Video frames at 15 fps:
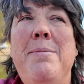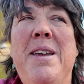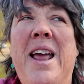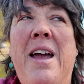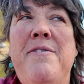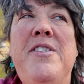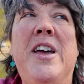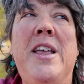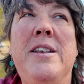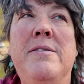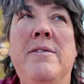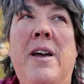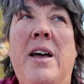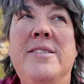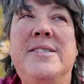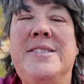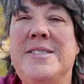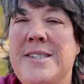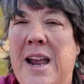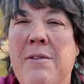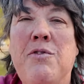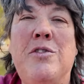I mean, I've done
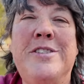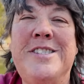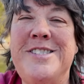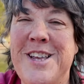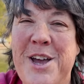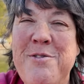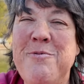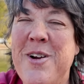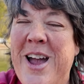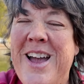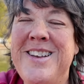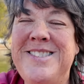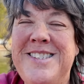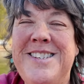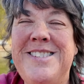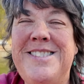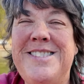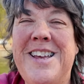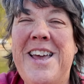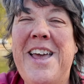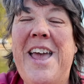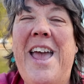several
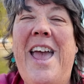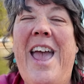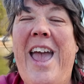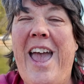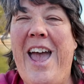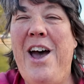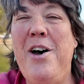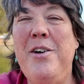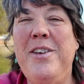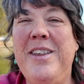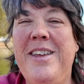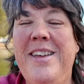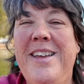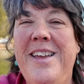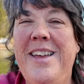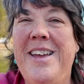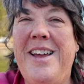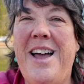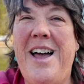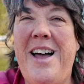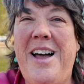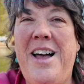sunrises out
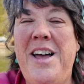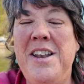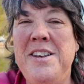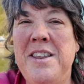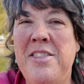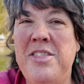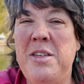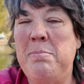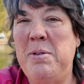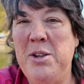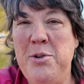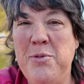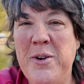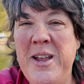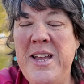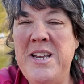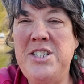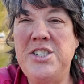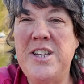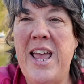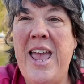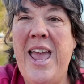on the Blue
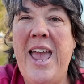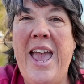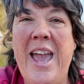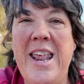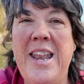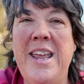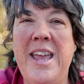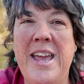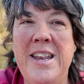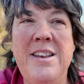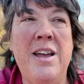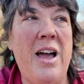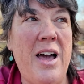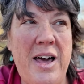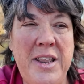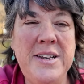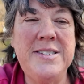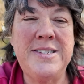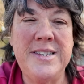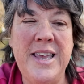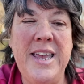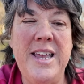Ridge, and
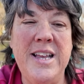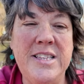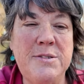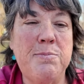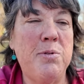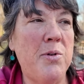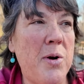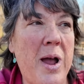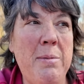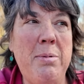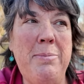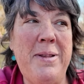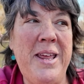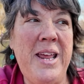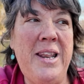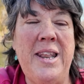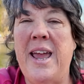honestly, it's probably